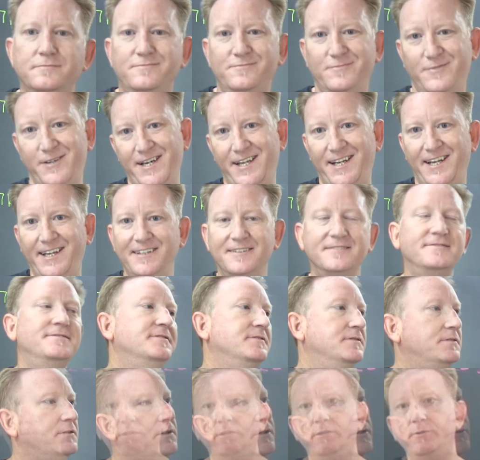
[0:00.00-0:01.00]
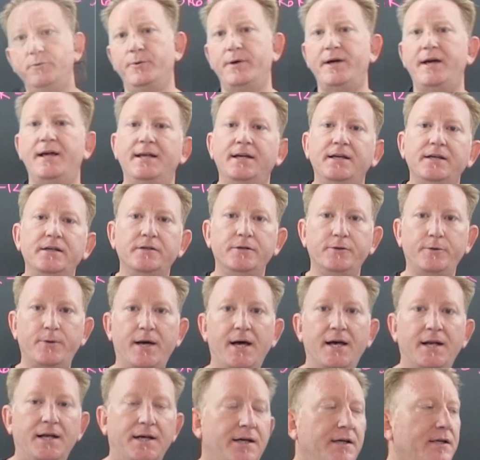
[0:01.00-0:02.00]
ready? You ready? You
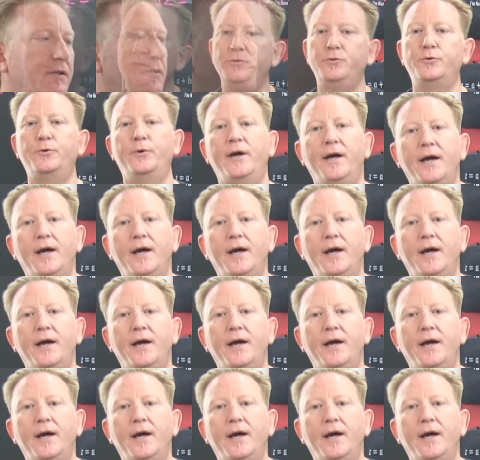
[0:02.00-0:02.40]
ready? You